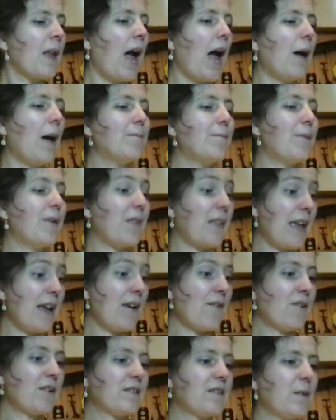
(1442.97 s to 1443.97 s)
But the
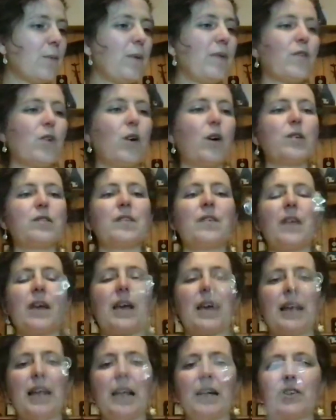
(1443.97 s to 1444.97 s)
earrings that we've got in the
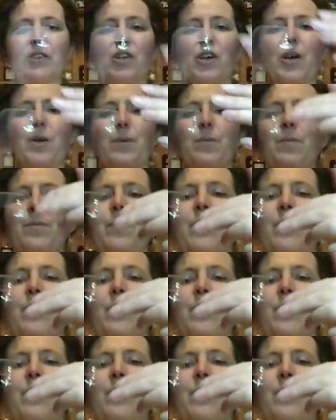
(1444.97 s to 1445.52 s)
collection